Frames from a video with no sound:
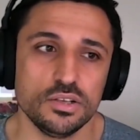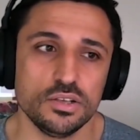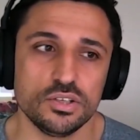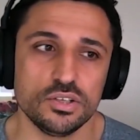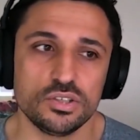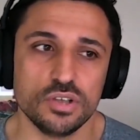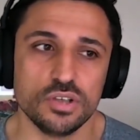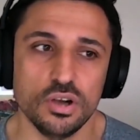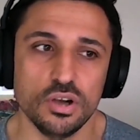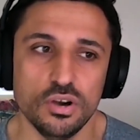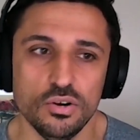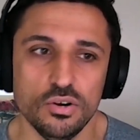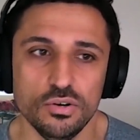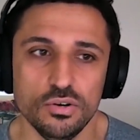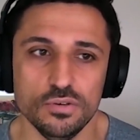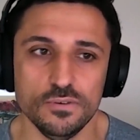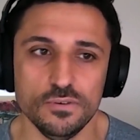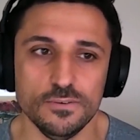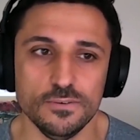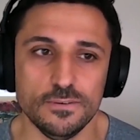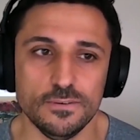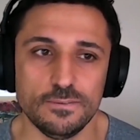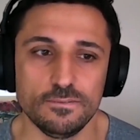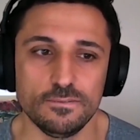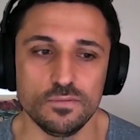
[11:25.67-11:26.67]

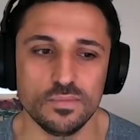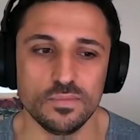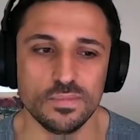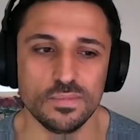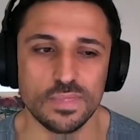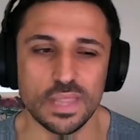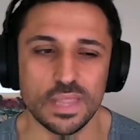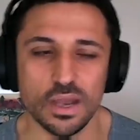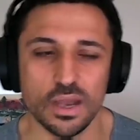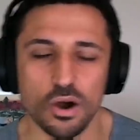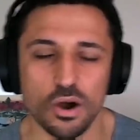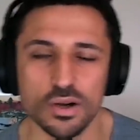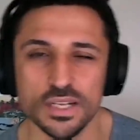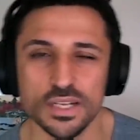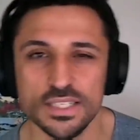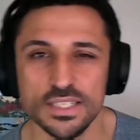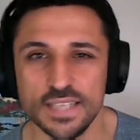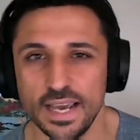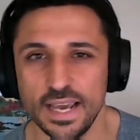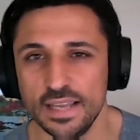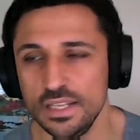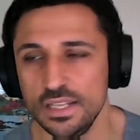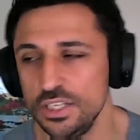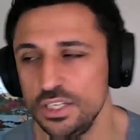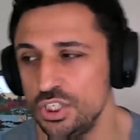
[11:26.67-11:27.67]
So on a
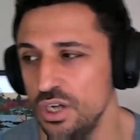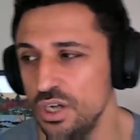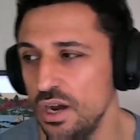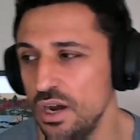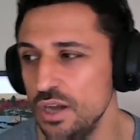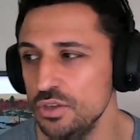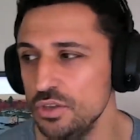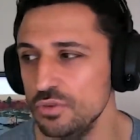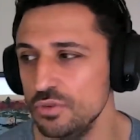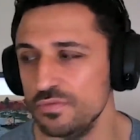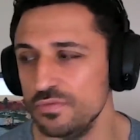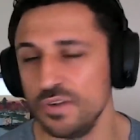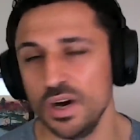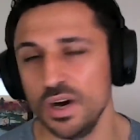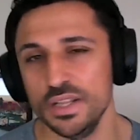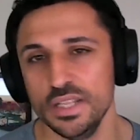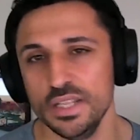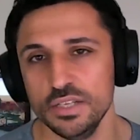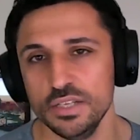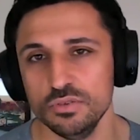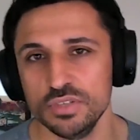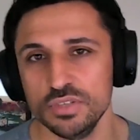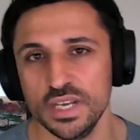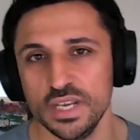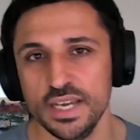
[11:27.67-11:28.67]
daily chart, you'll find
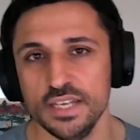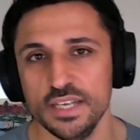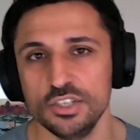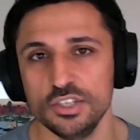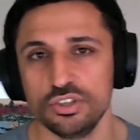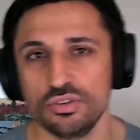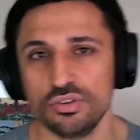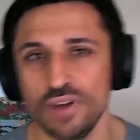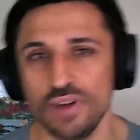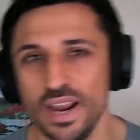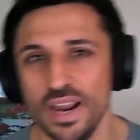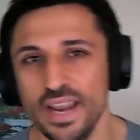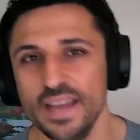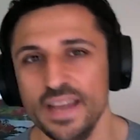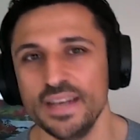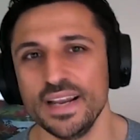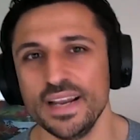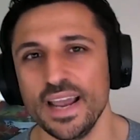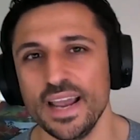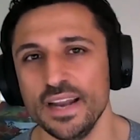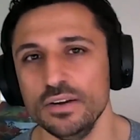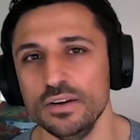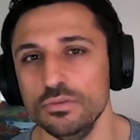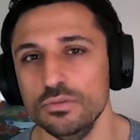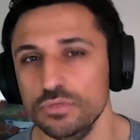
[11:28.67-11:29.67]
that you'll take a trade
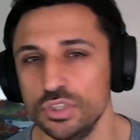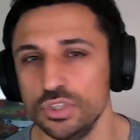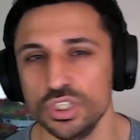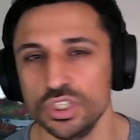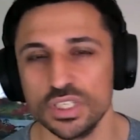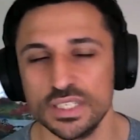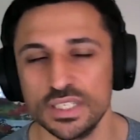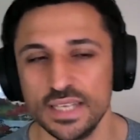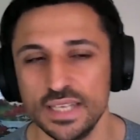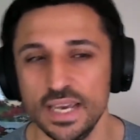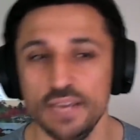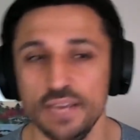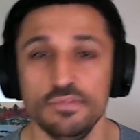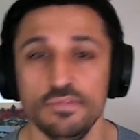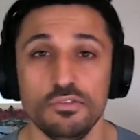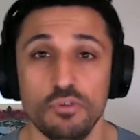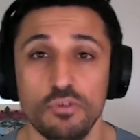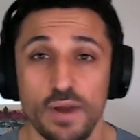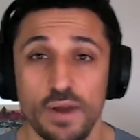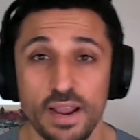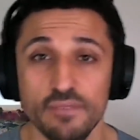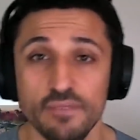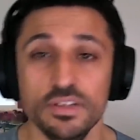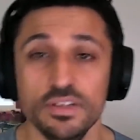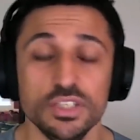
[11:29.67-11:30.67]
and it will just take
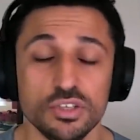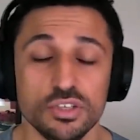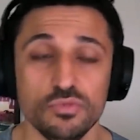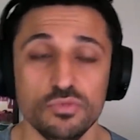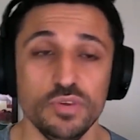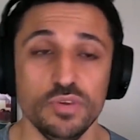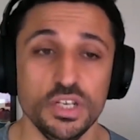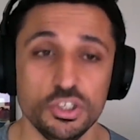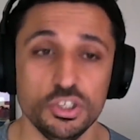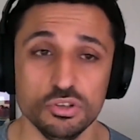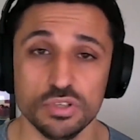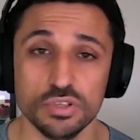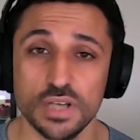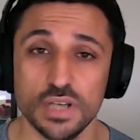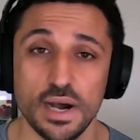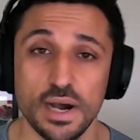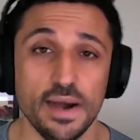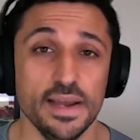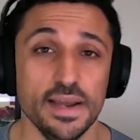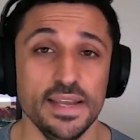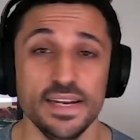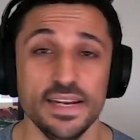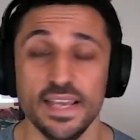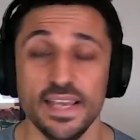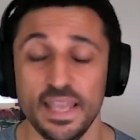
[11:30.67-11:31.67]
forever to reach your
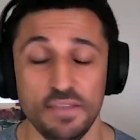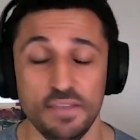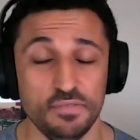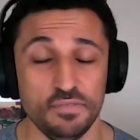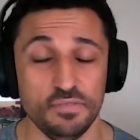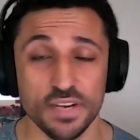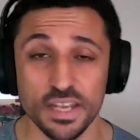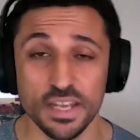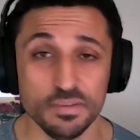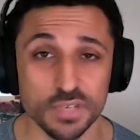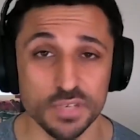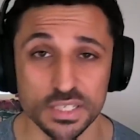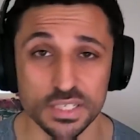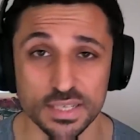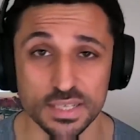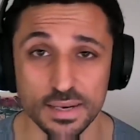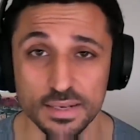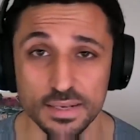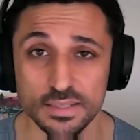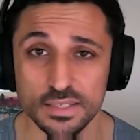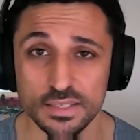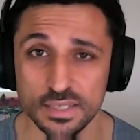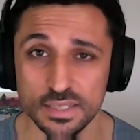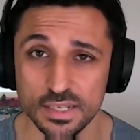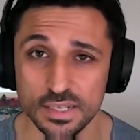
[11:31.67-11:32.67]
target, if it even
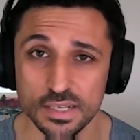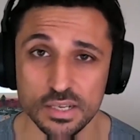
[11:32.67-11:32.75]
does,